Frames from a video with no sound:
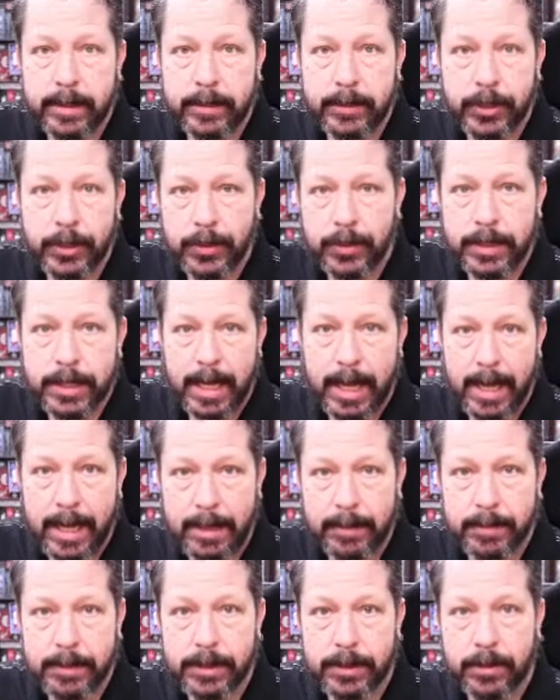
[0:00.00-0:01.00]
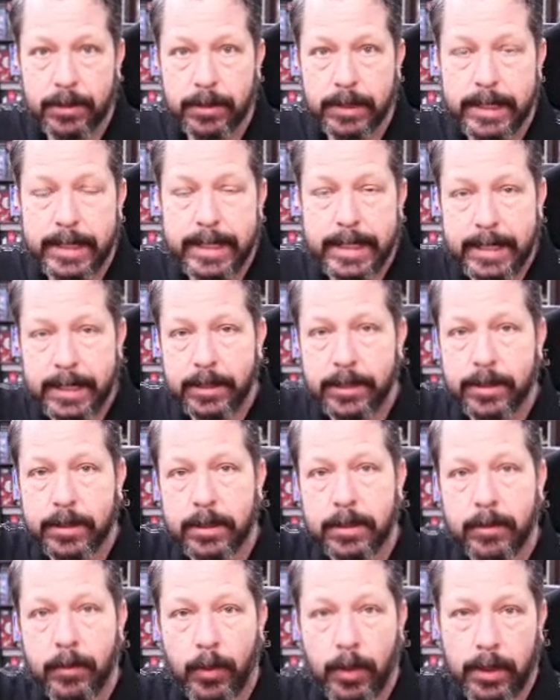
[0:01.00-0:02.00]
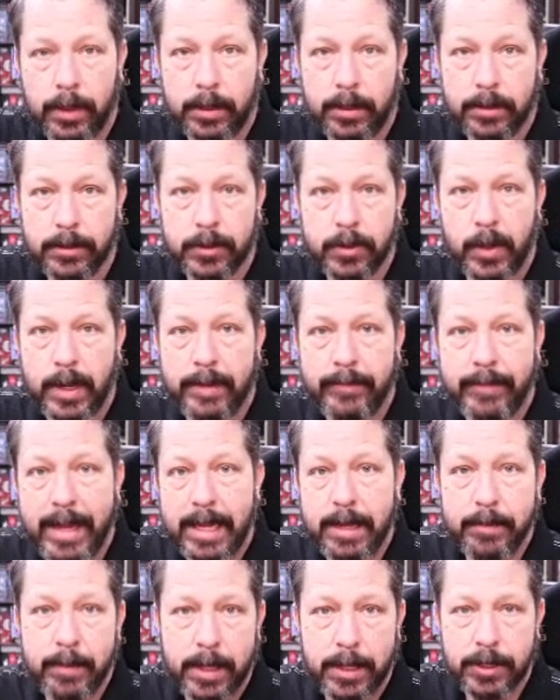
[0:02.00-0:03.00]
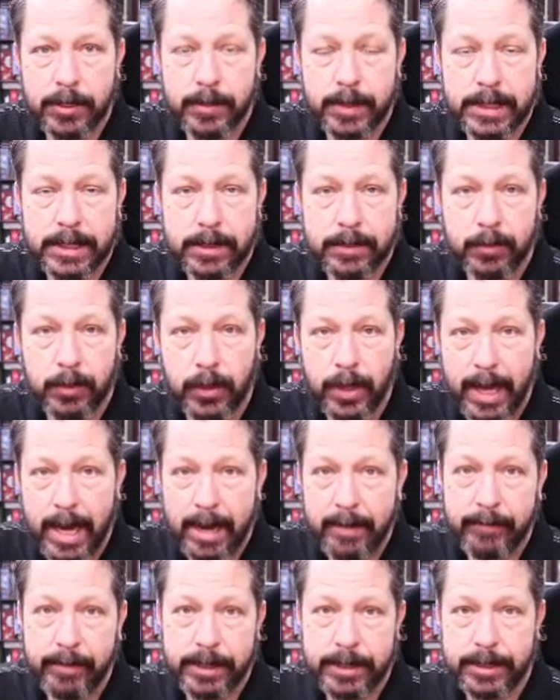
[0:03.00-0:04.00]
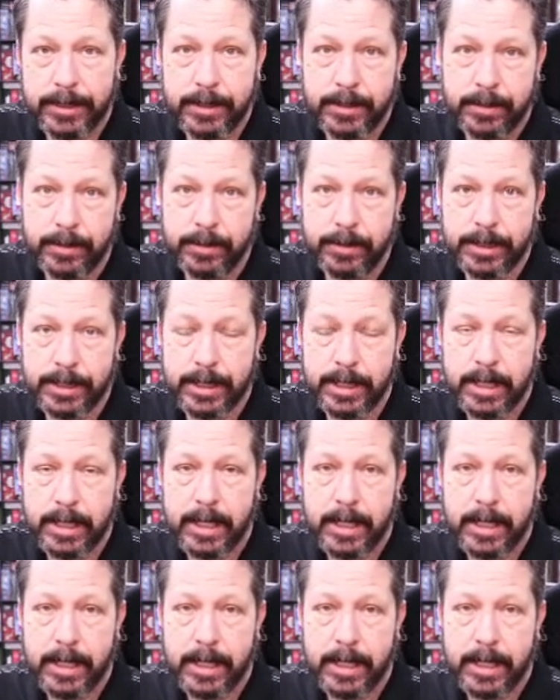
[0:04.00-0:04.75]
2 times on each wall. So we'll have 8 measurements. We'll average those.